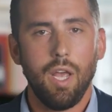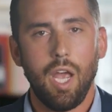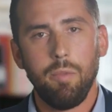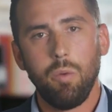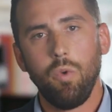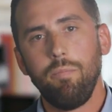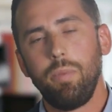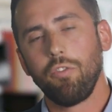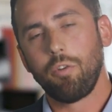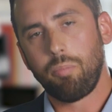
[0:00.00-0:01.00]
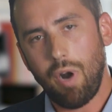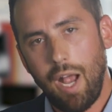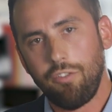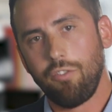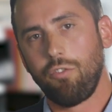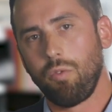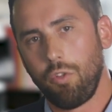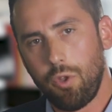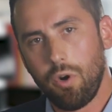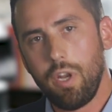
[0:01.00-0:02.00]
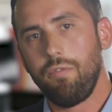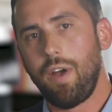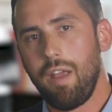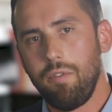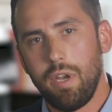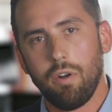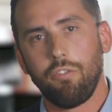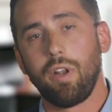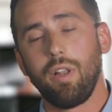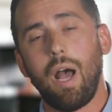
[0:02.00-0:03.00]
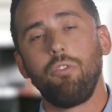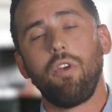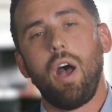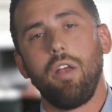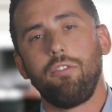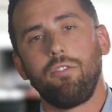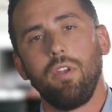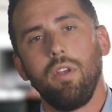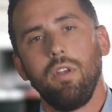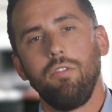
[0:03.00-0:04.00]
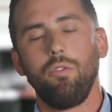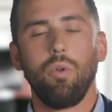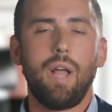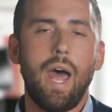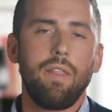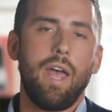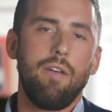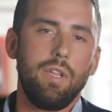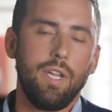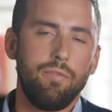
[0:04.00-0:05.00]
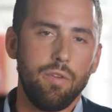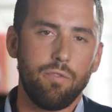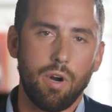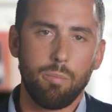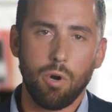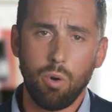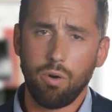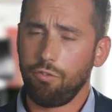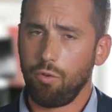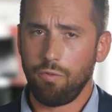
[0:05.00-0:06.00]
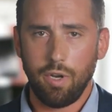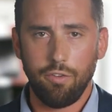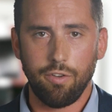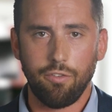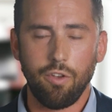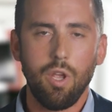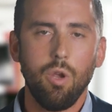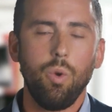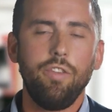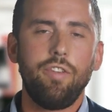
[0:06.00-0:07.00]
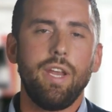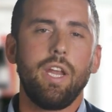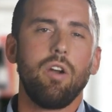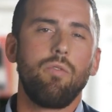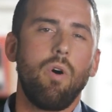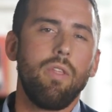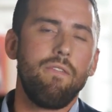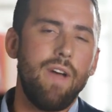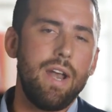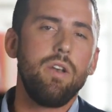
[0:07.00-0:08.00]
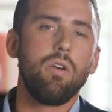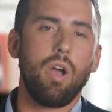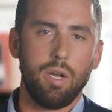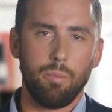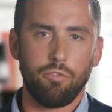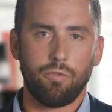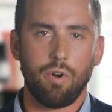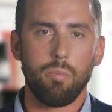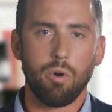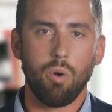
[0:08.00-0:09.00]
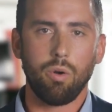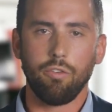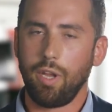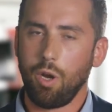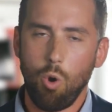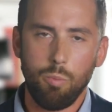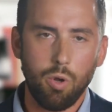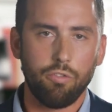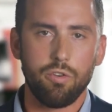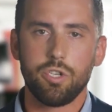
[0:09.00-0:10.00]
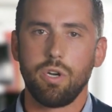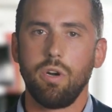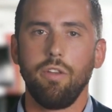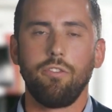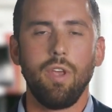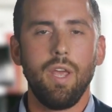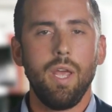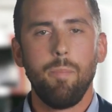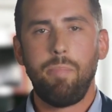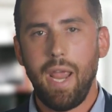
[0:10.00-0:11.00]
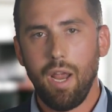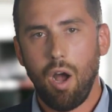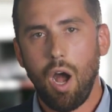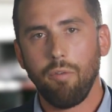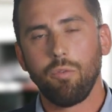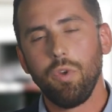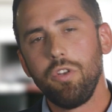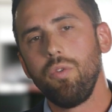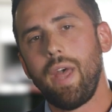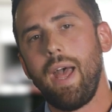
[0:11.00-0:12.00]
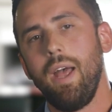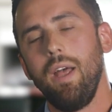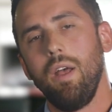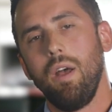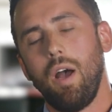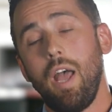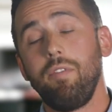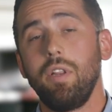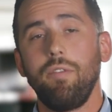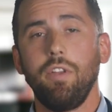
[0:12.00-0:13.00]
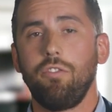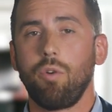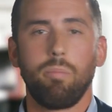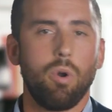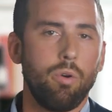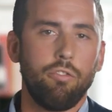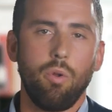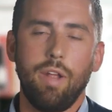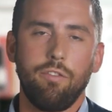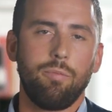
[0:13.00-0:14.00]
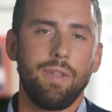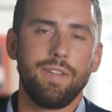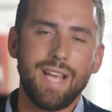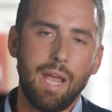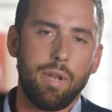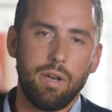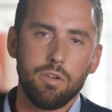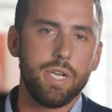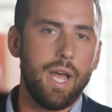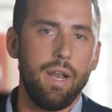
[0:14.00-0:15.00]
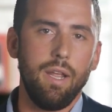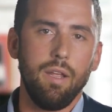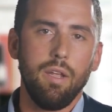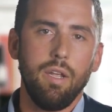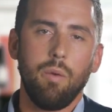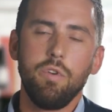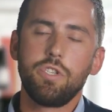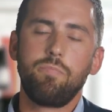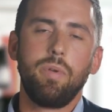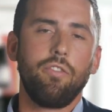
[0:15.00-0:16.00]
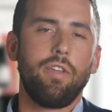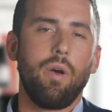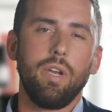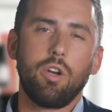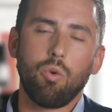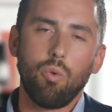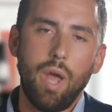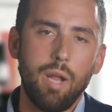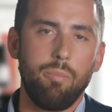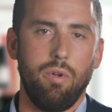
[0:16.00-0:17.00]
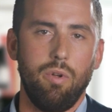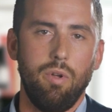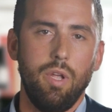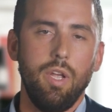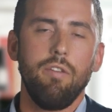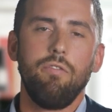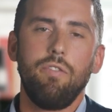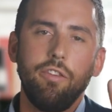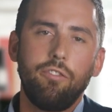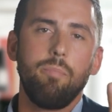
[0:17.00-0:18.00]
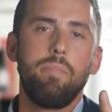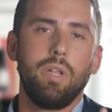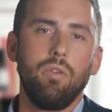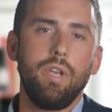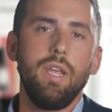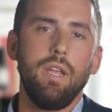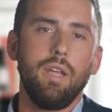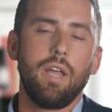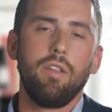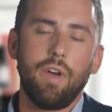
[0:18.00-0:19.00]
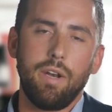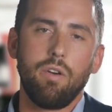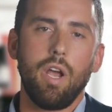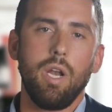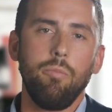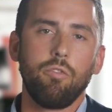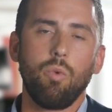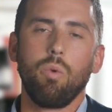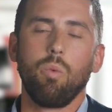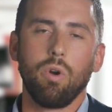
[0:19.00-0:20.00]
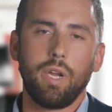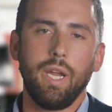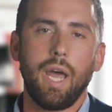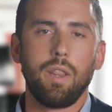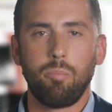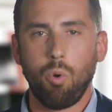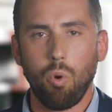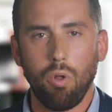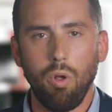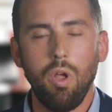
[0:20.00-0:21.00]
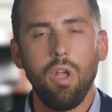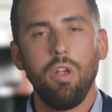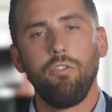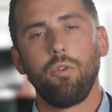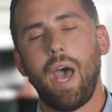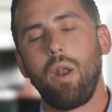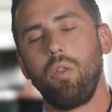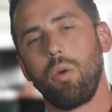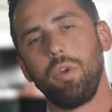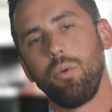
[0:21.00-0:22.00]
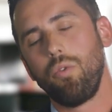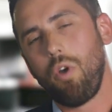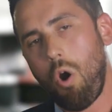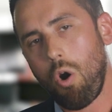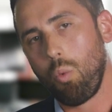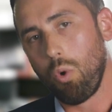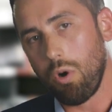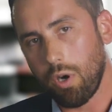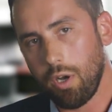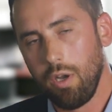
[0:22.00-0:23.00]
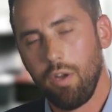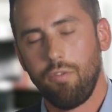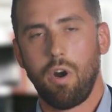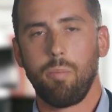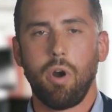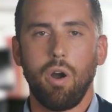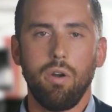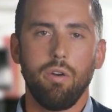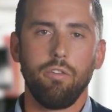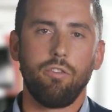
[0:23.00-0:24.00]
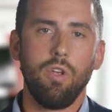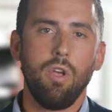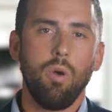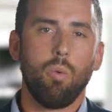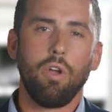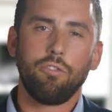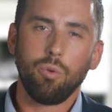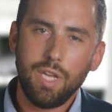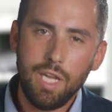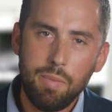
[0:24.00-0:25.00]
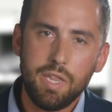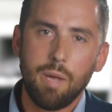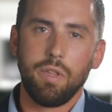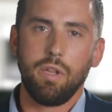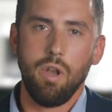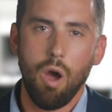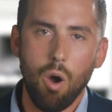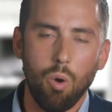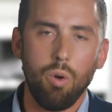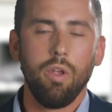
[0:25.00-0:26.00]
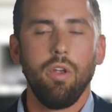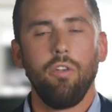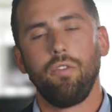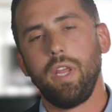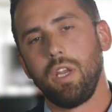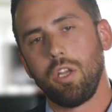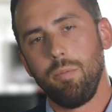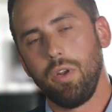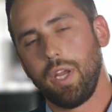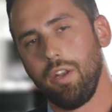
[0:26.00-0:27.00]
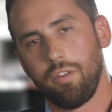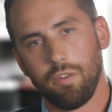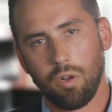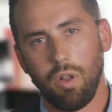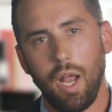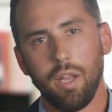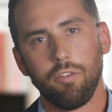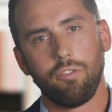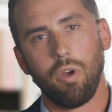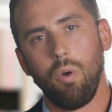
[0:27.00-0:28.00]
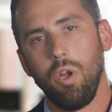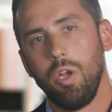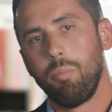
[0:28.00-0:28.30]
I mean, we've built a process over thirty-five years that allows us to do a lot of the heavy lifting for our brokers. So for instance, we take care of all the vendor items for our brokers, like homeowners insurance, payoffs, and we do that uh, heavy lifting so our brokers don't have to spend the time and energy on it. And we just built out incredible visibility on the vendor items and what we're working on in the portal. So not only are we doing the hard work for our partners, we're also keeping them in the know so they can communicate to their clients. So